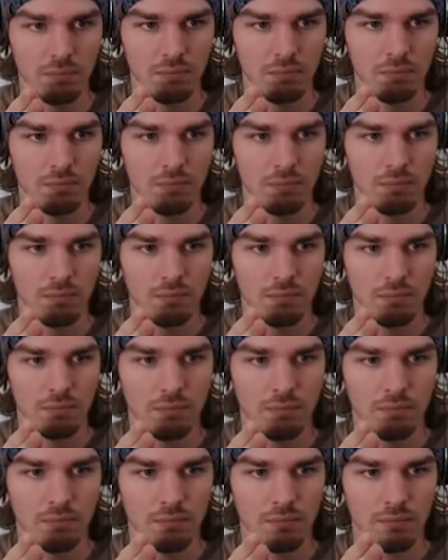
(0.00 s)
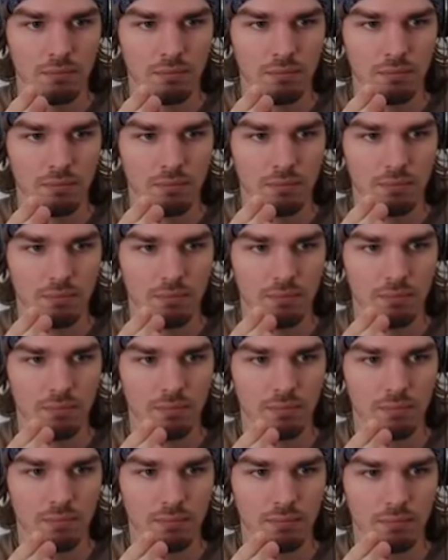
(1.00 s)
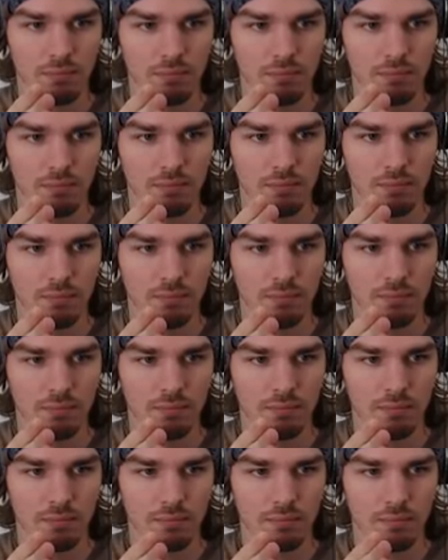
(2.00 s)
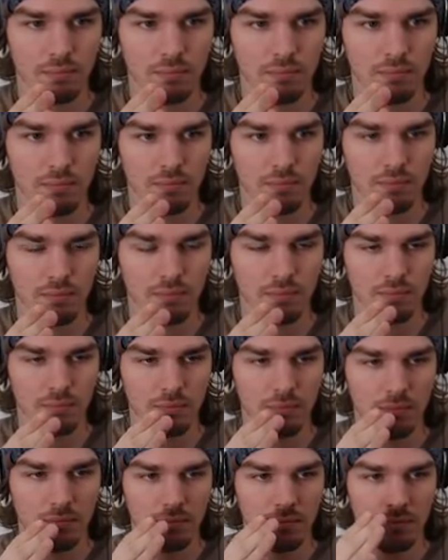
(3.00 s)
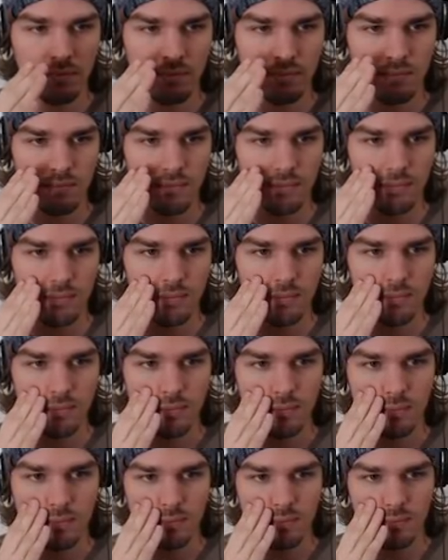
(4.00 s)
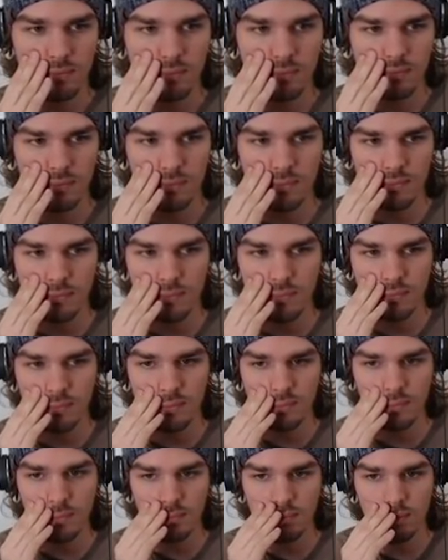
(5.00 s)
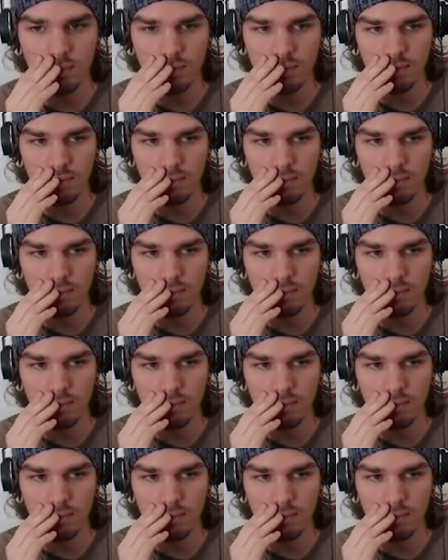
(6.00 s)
This person isn't speaking.